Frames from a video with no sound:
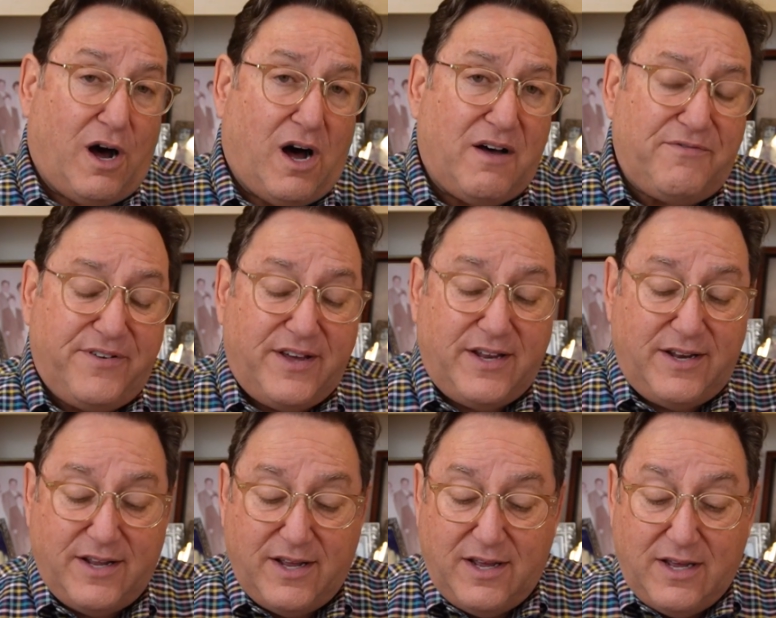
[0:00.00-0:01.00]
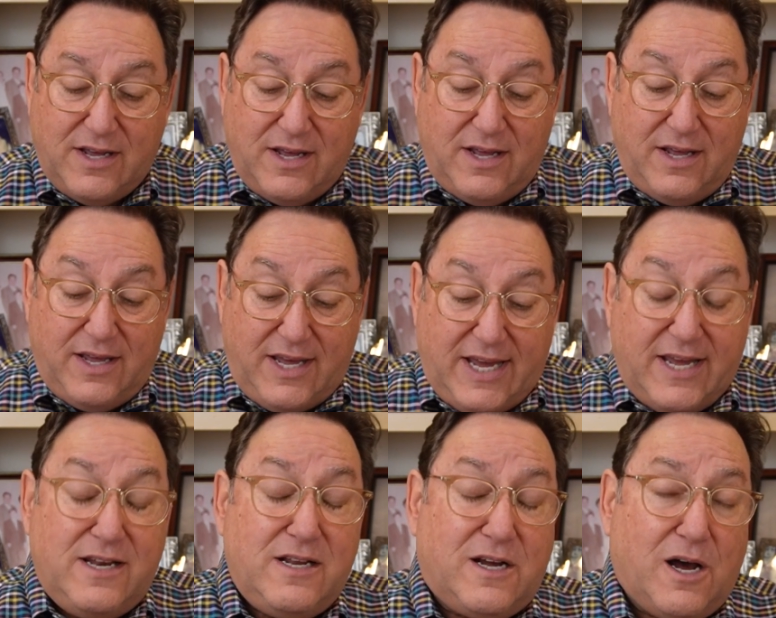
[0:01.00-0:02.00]
often
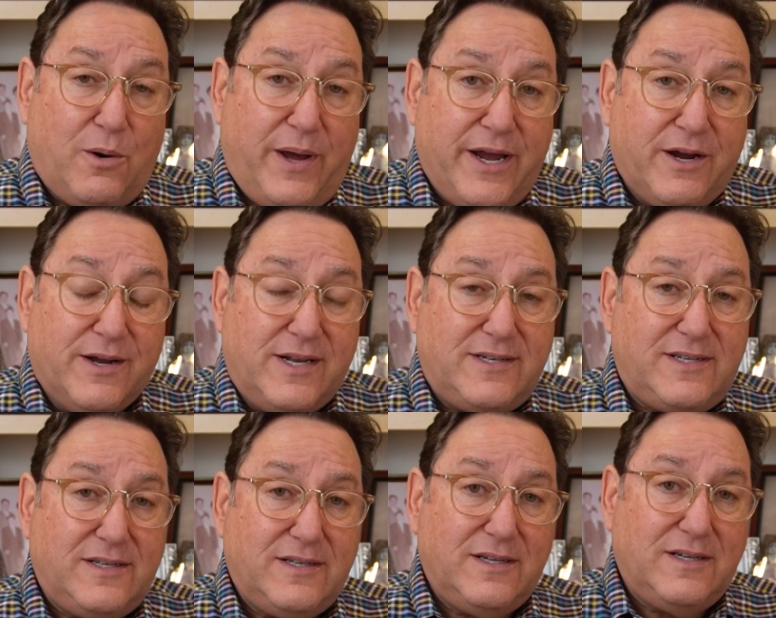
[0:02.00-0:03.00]
incoherent,